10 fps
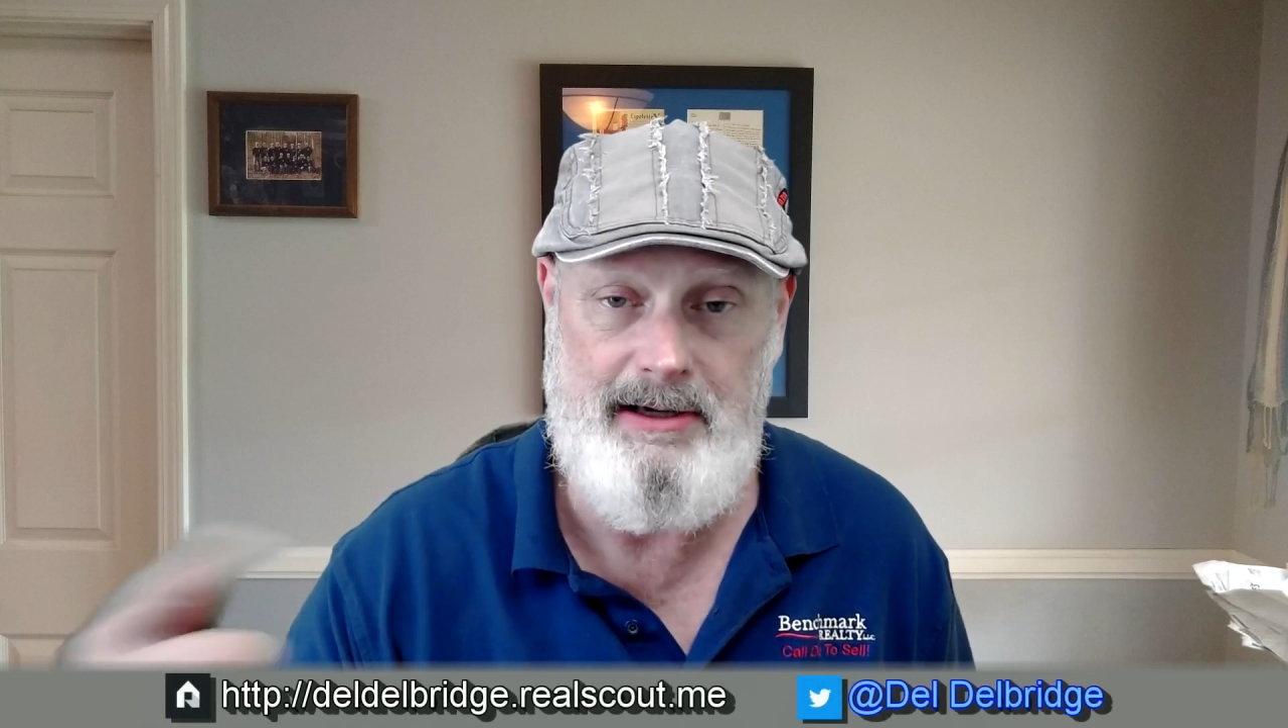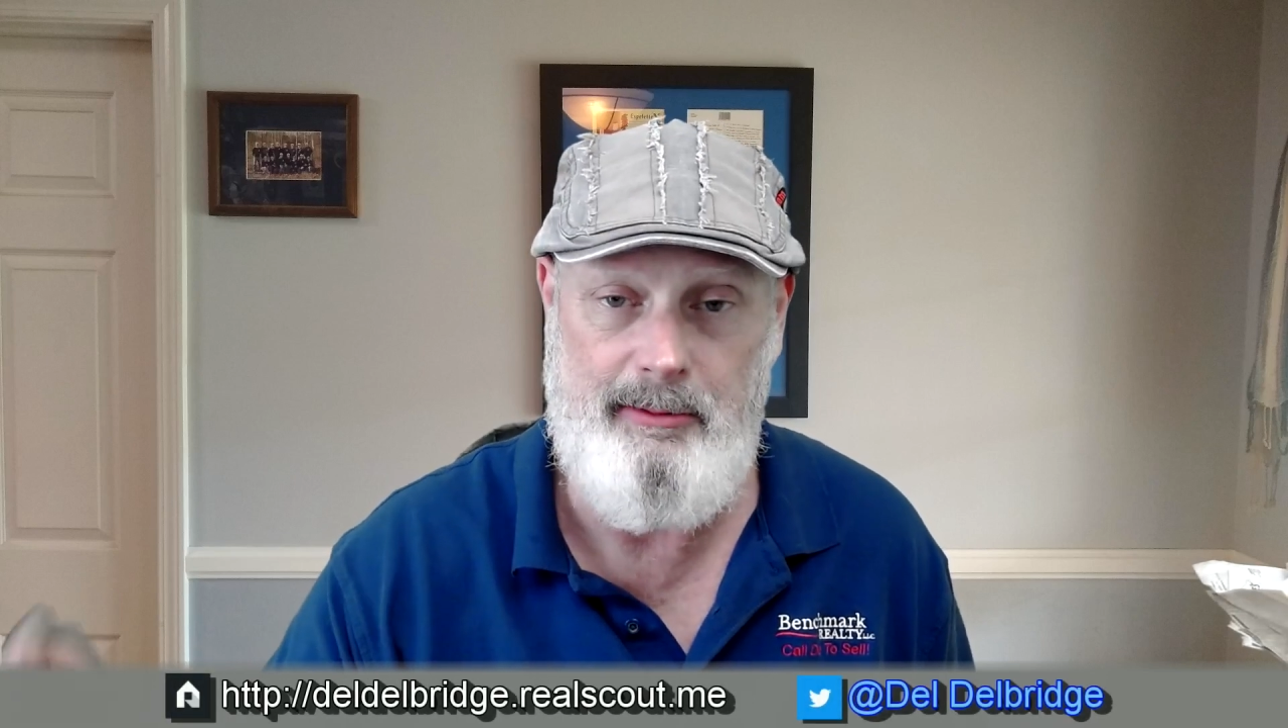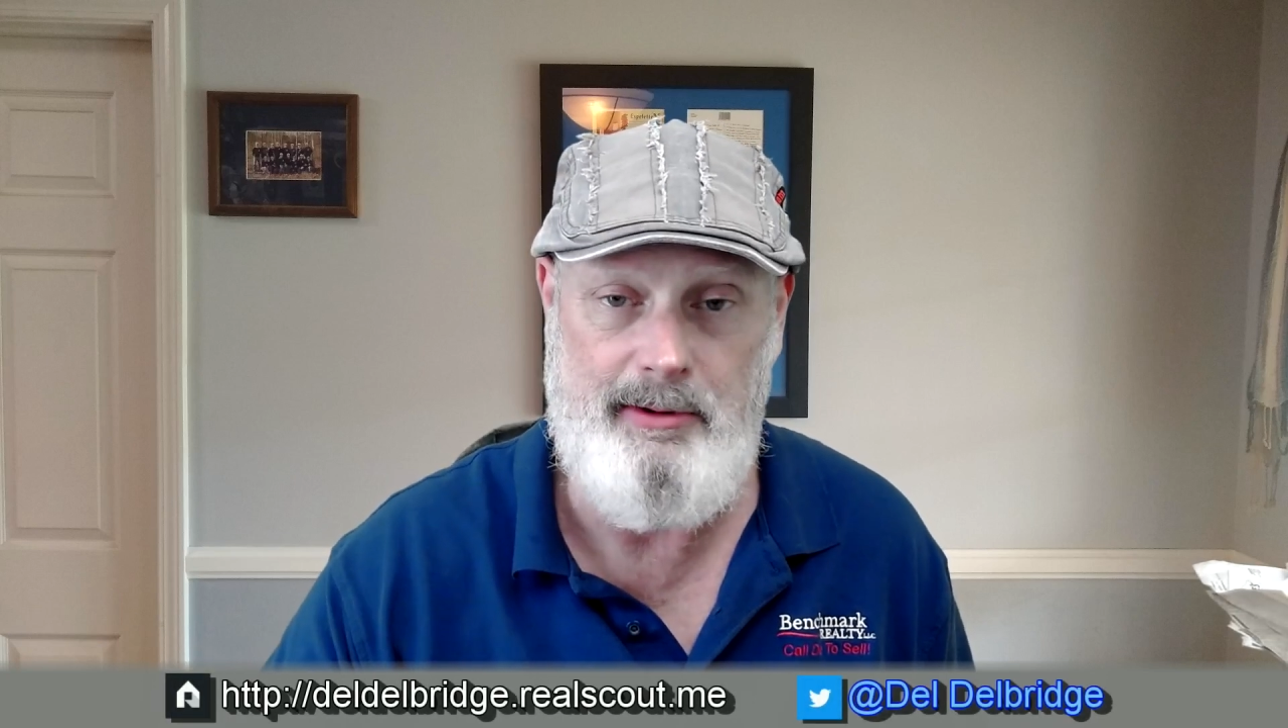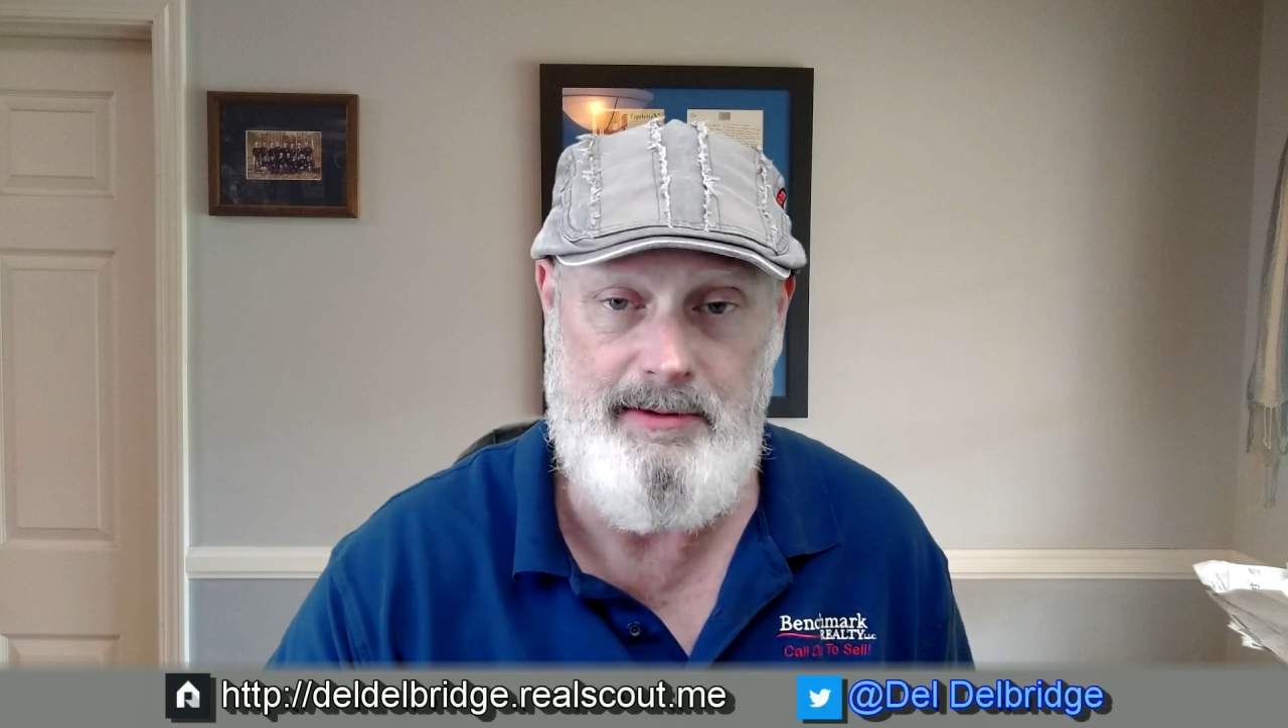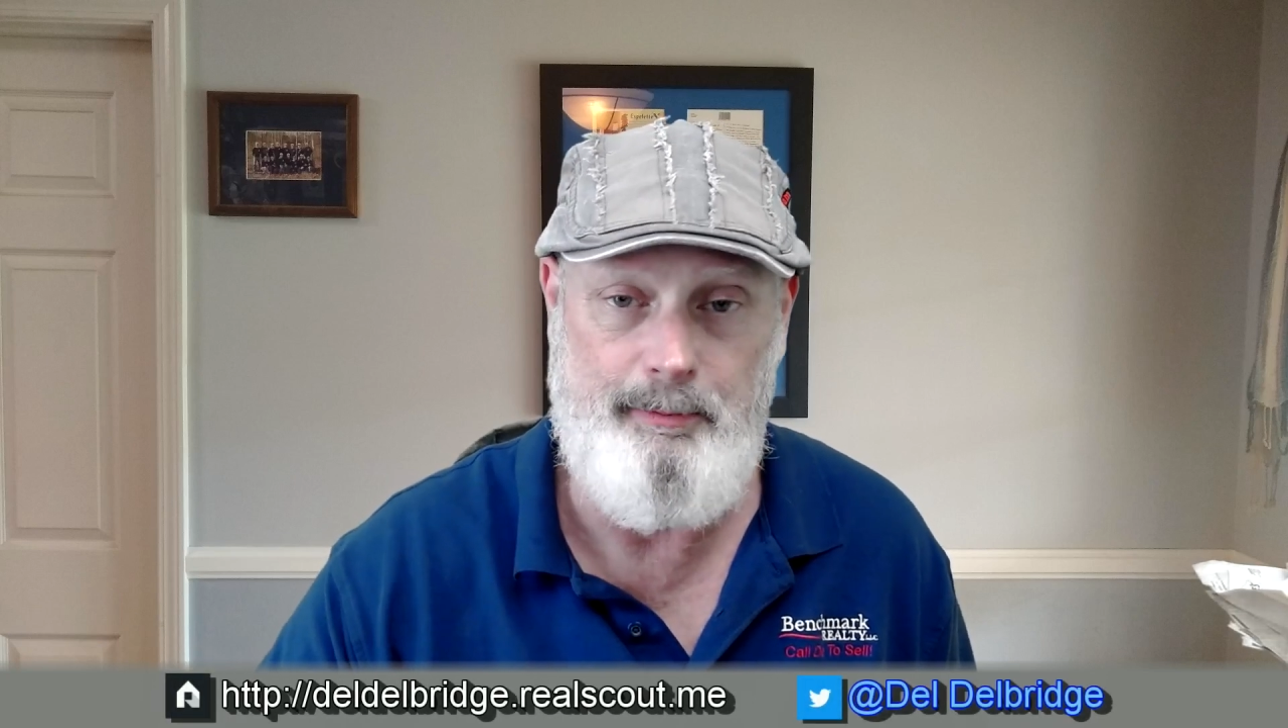it
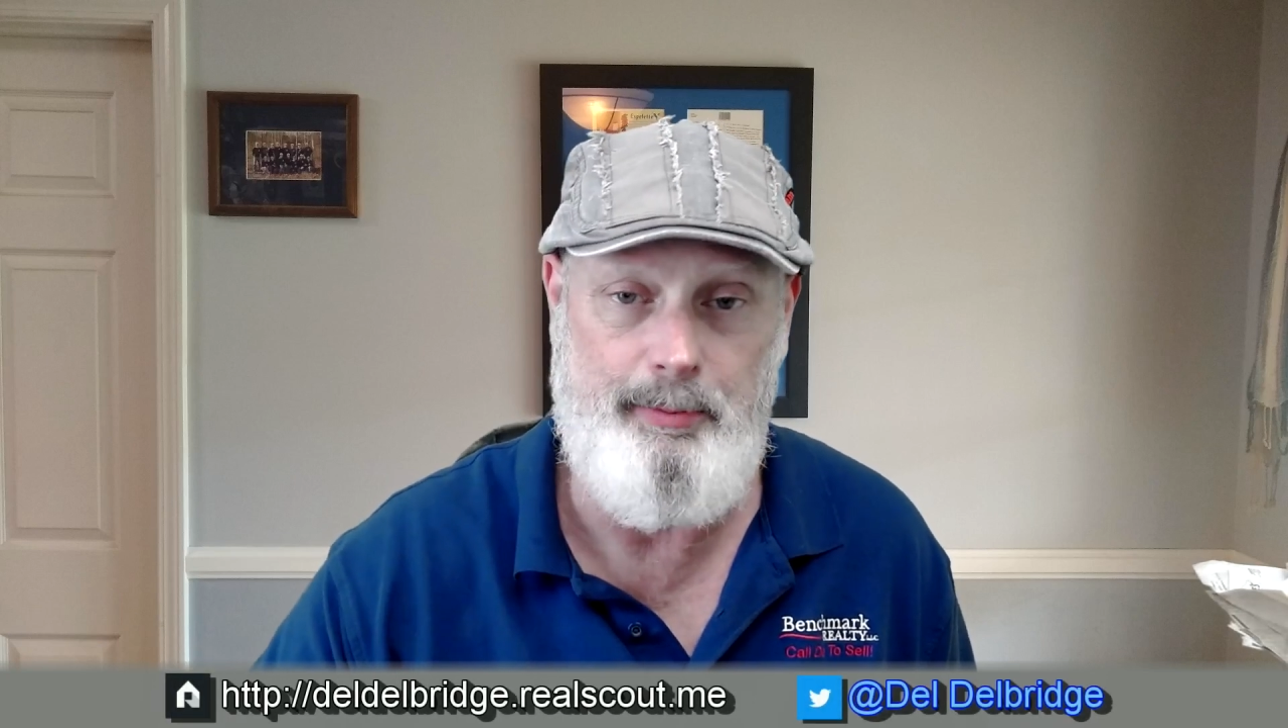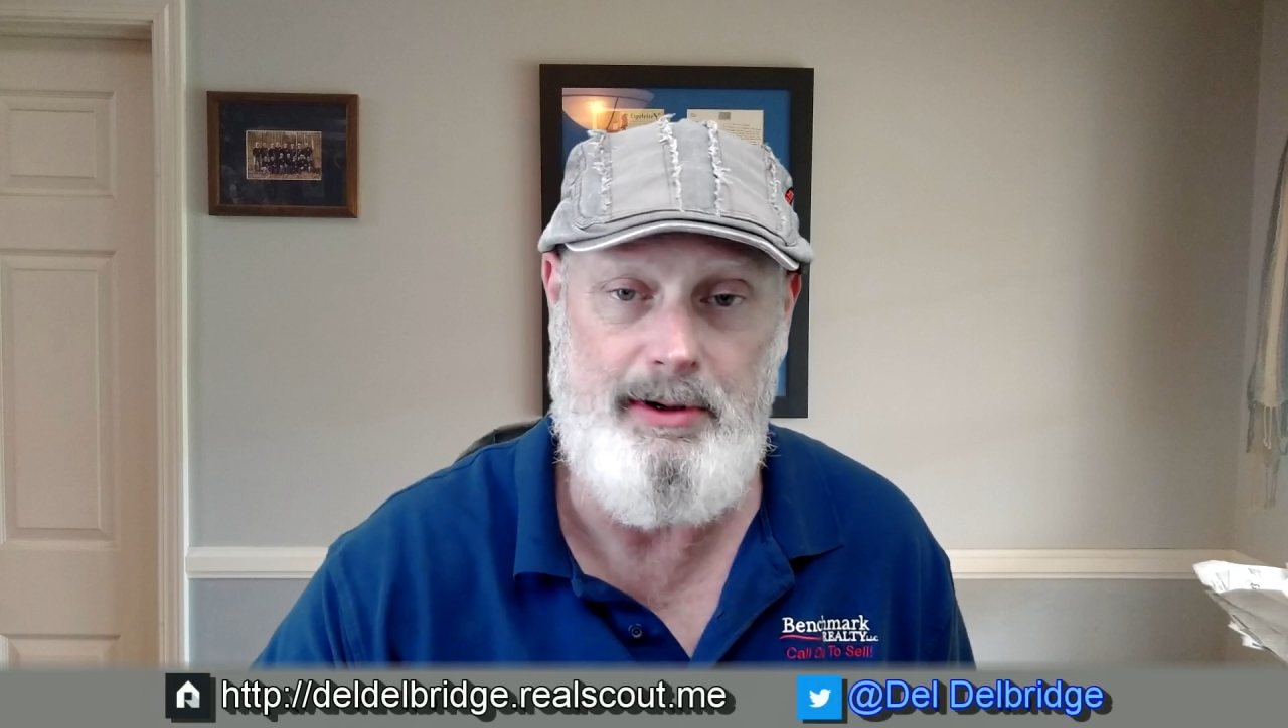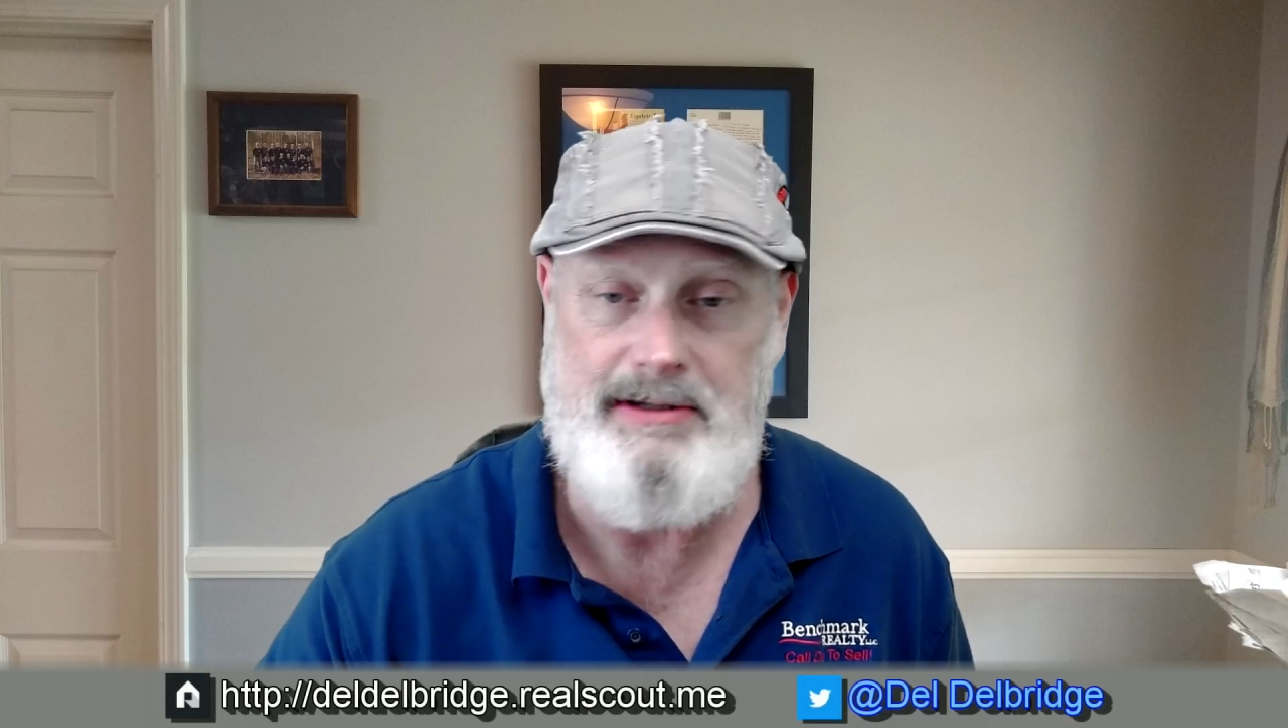was put